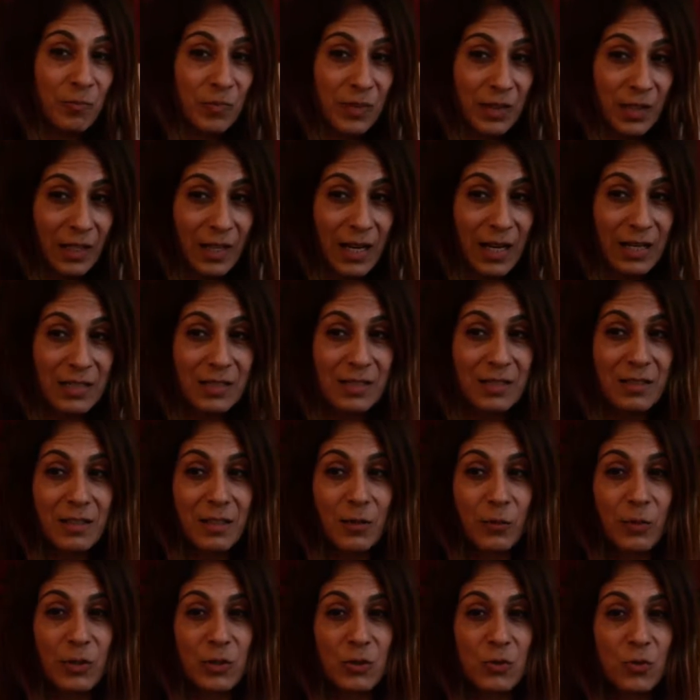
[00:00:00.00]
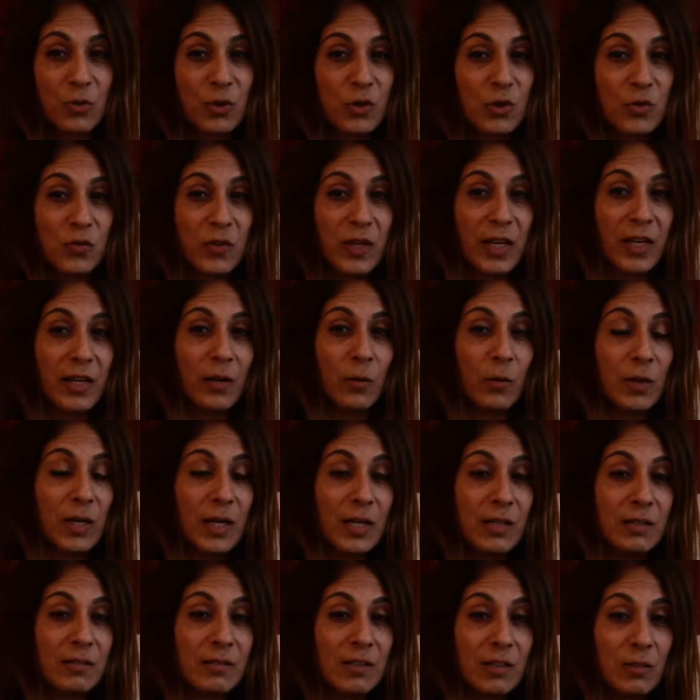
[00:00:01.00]
Last year with Jewish Vienna, we
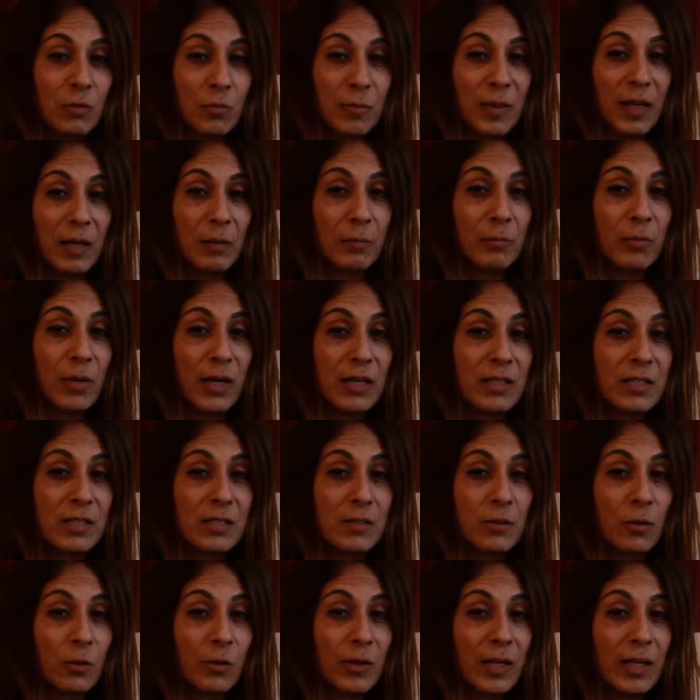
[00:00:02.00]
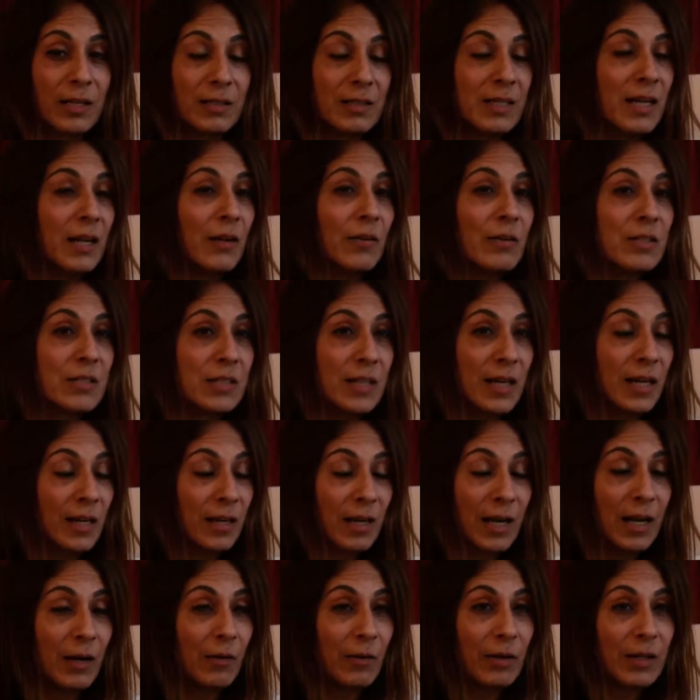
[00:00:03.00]
had the Nobel Prize laureate
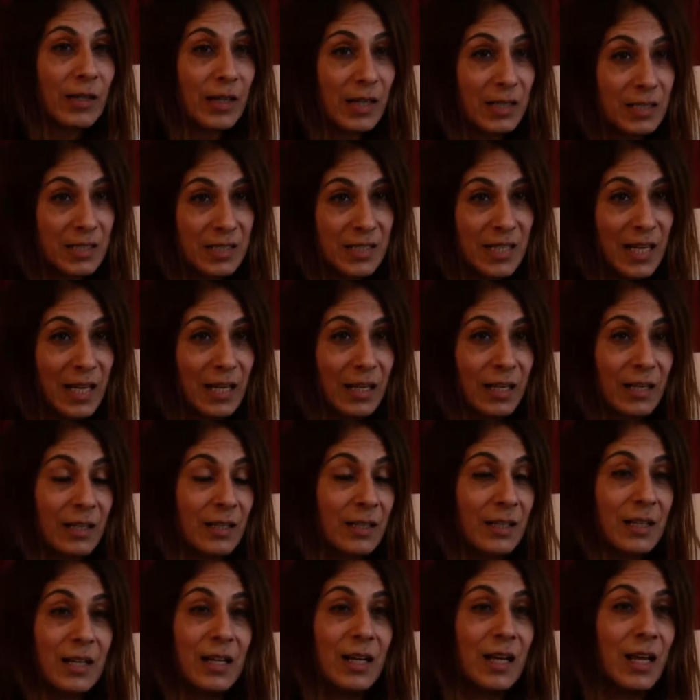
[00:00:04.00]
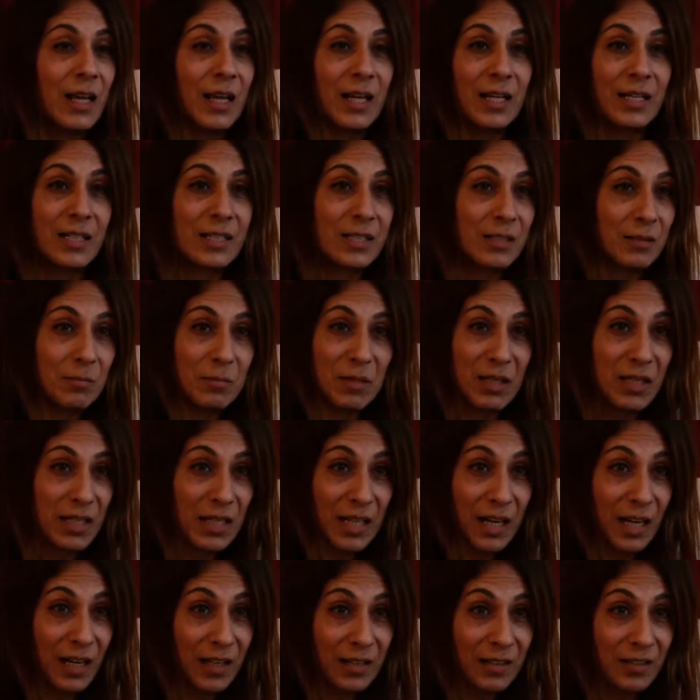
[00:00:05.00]
Eric Kandel and
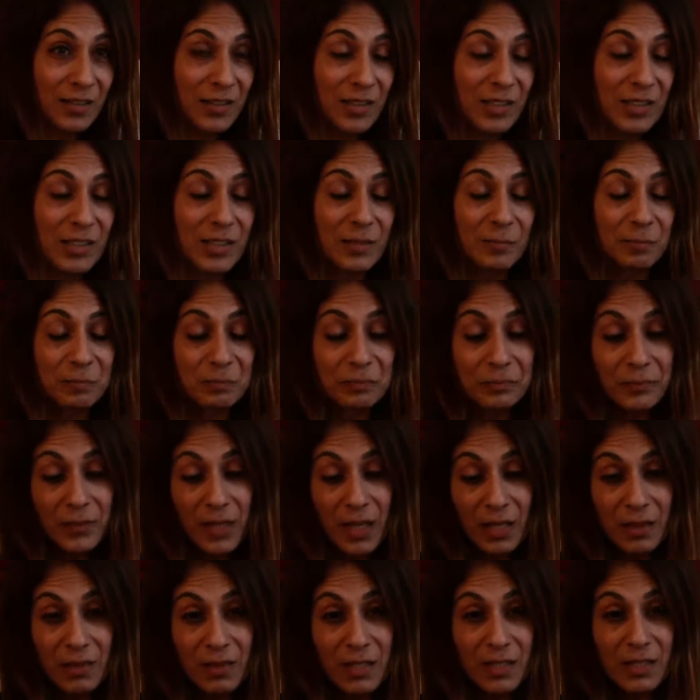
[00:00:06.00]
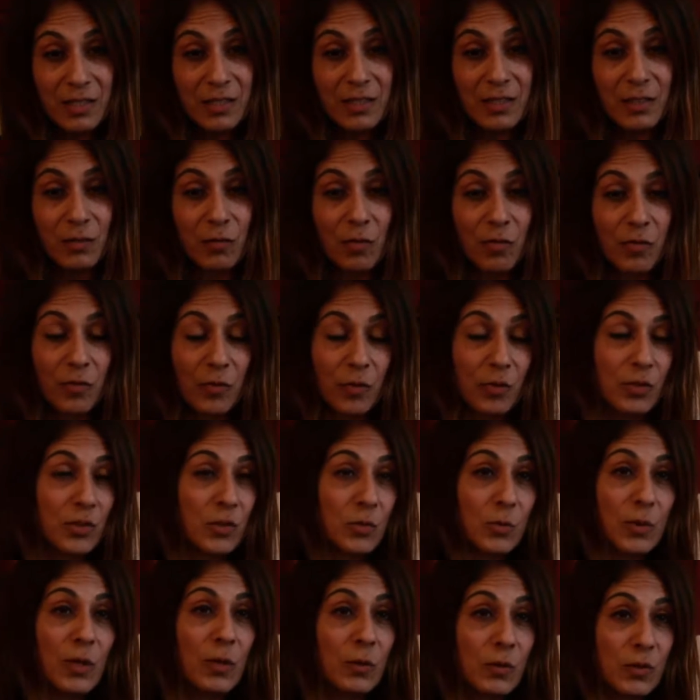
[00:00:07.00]
many others. And this year, of
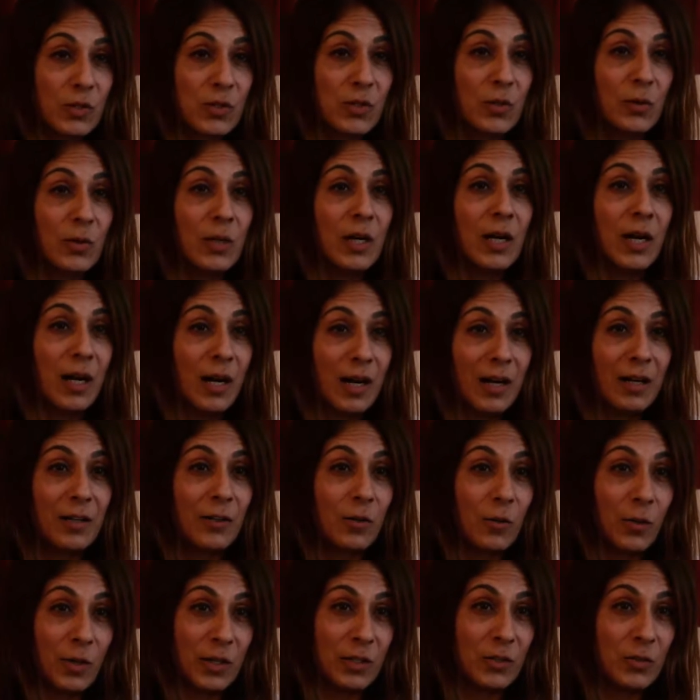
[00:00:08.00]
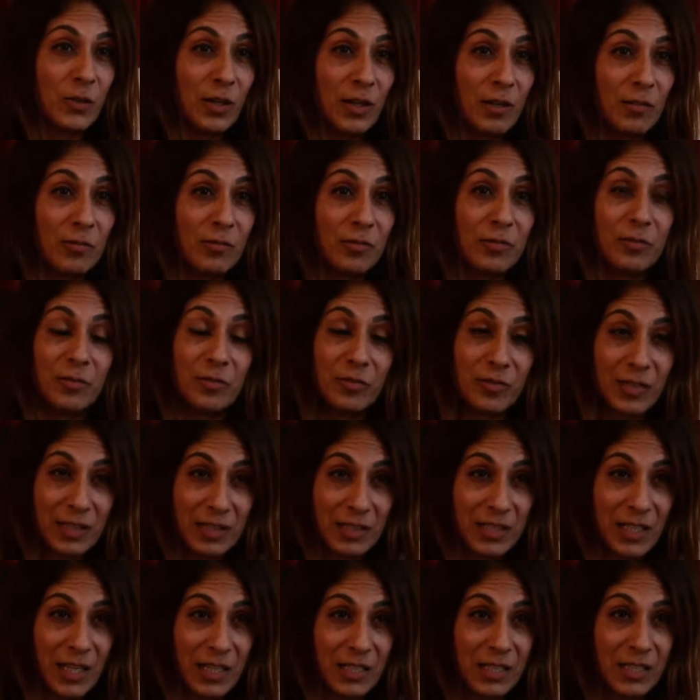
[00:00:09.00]
course, we also are going to have
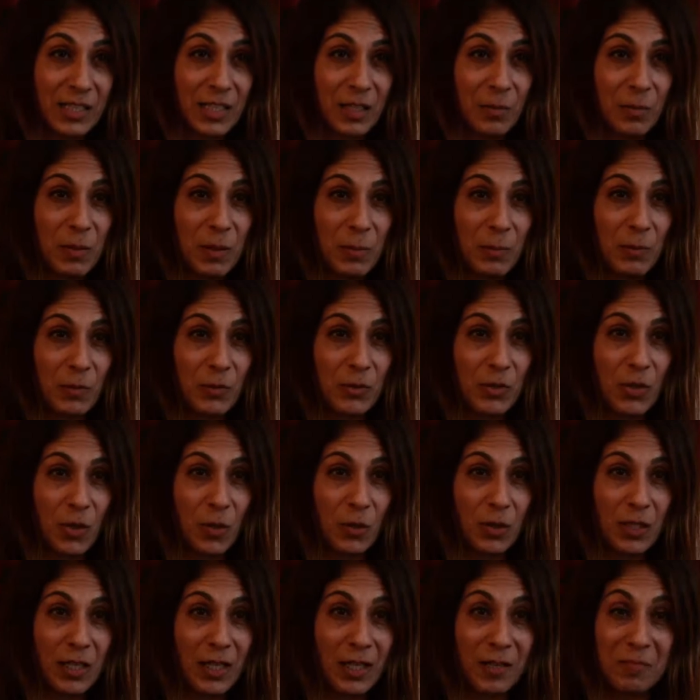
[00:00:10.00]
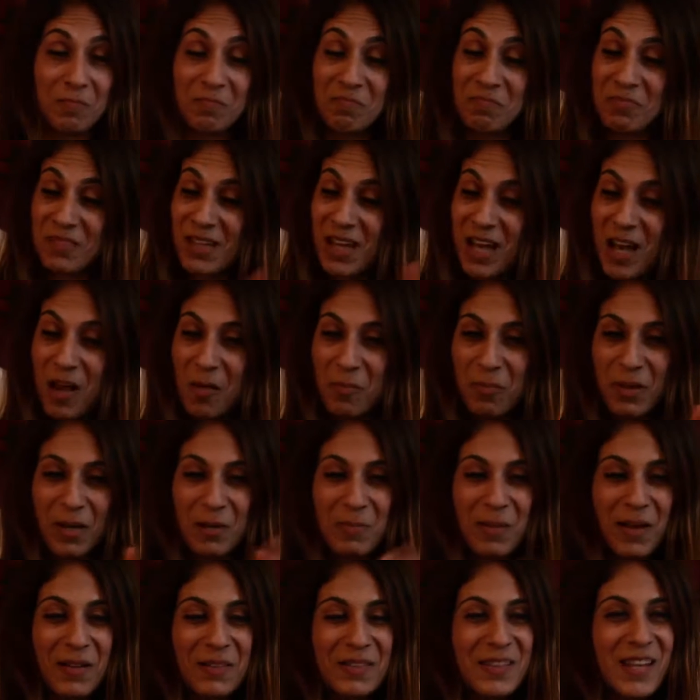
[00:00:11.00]
fantastic people talking. But
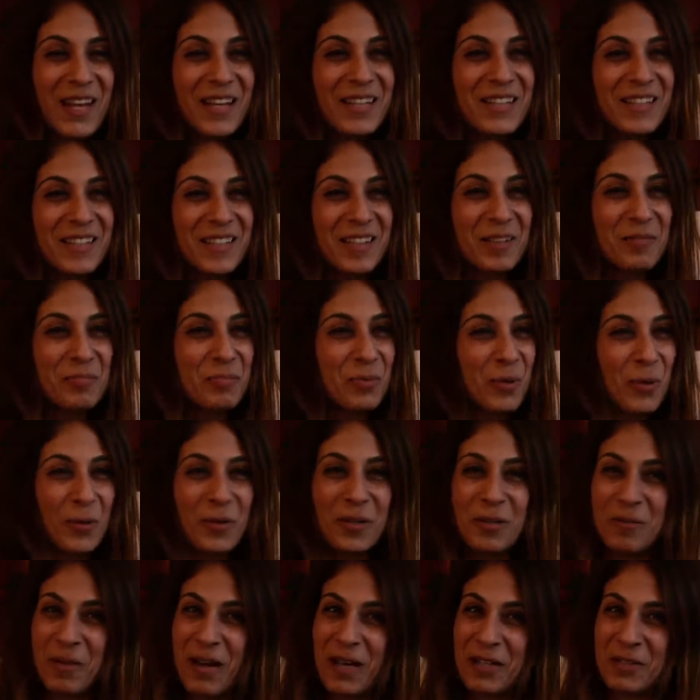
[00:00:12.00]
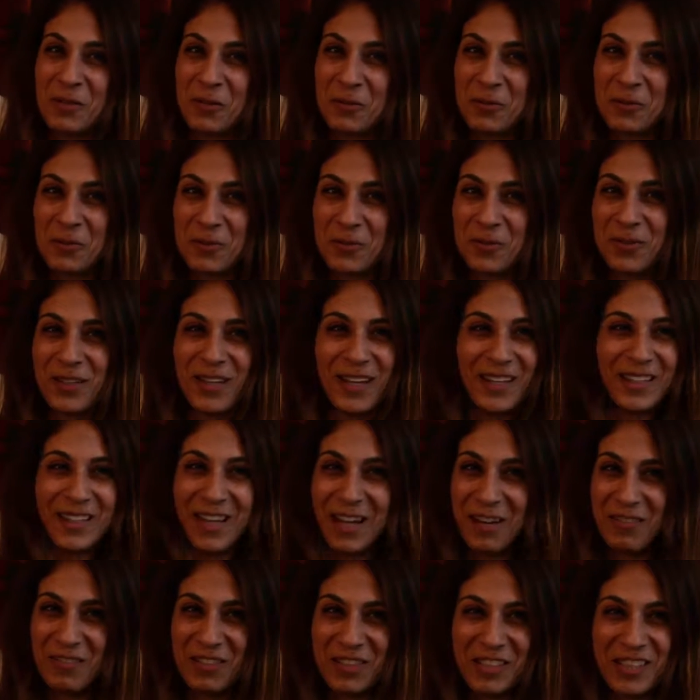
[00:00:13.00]
about next year's program, I don't know yet. I
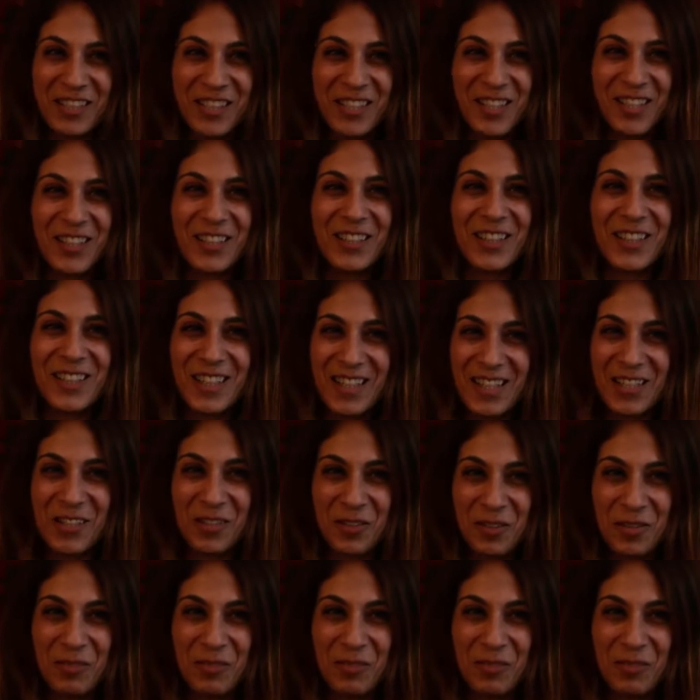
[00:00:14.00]
haven't started it.